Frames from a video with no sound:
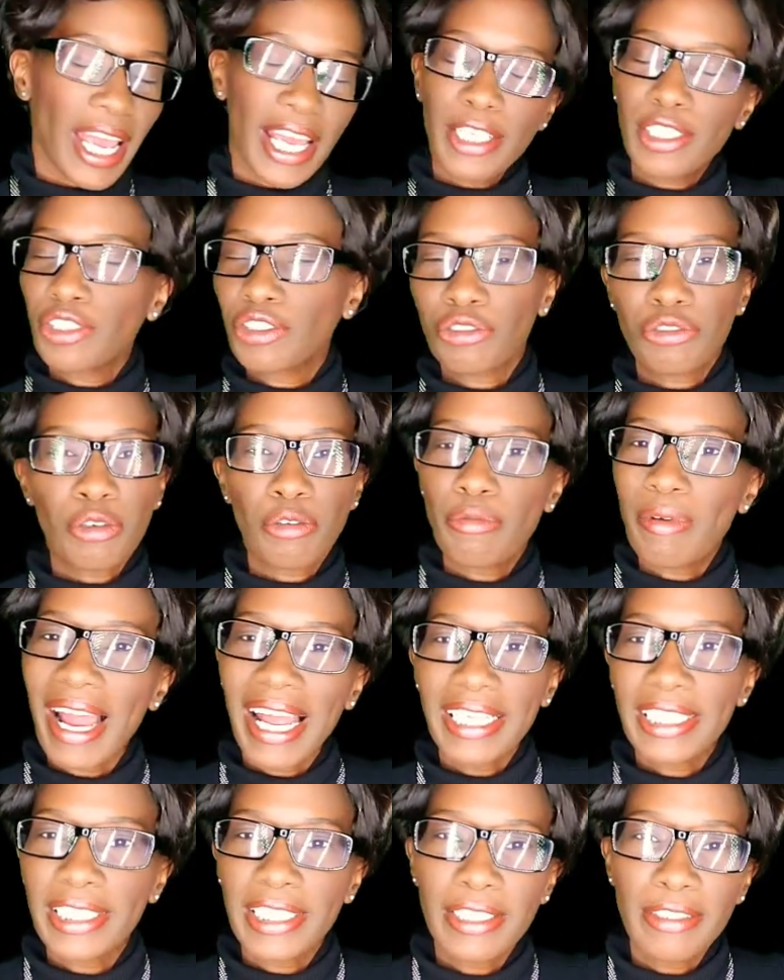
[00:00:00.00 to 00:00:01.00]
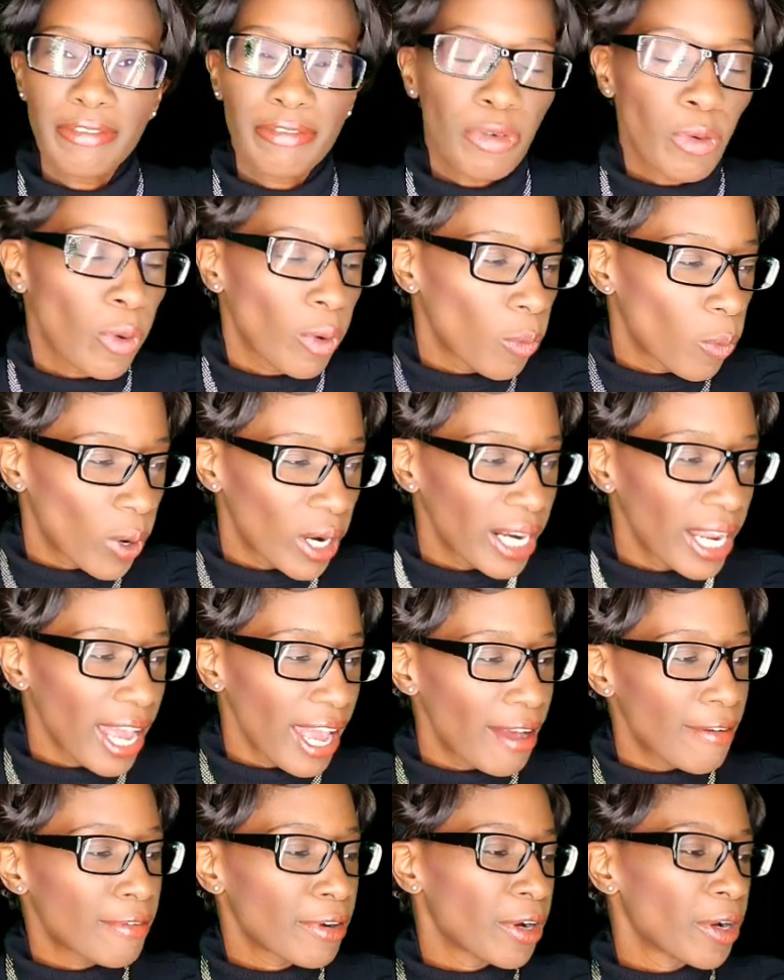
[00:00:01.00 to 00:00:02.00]
extra ratchet for
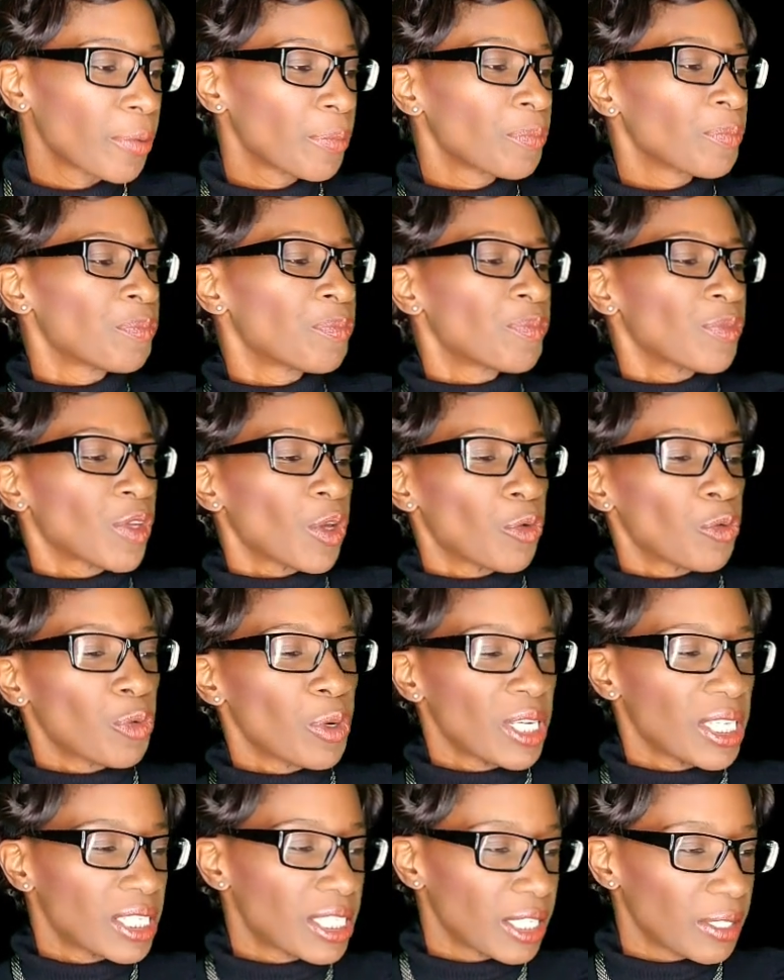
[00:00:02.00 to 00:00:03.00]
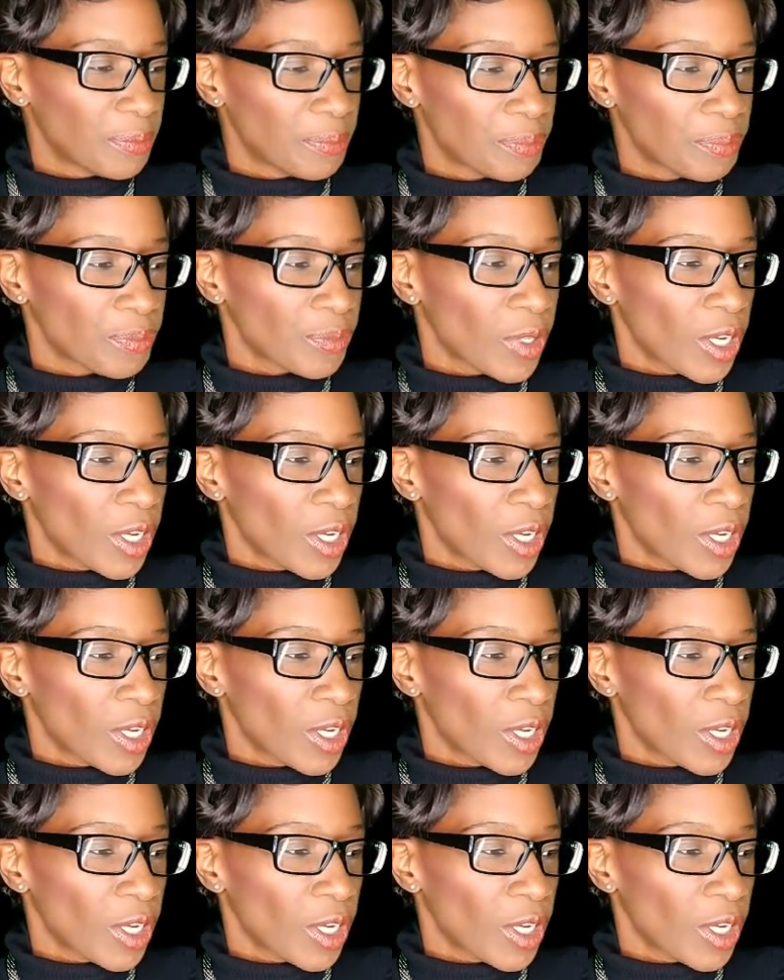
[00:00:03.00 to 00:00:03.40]
whatever reason.